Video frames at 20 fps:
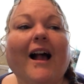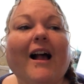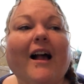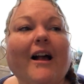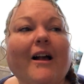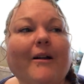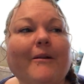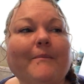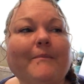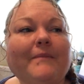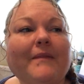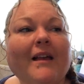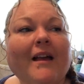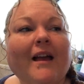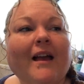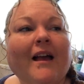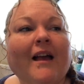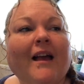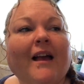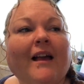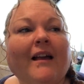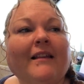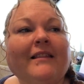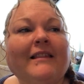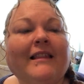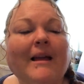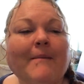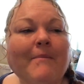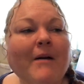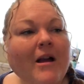
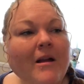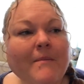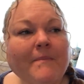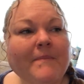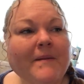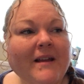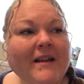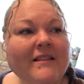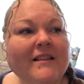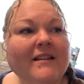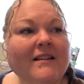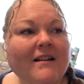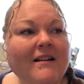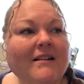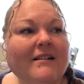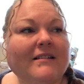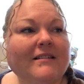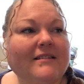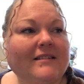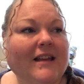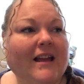That might be the last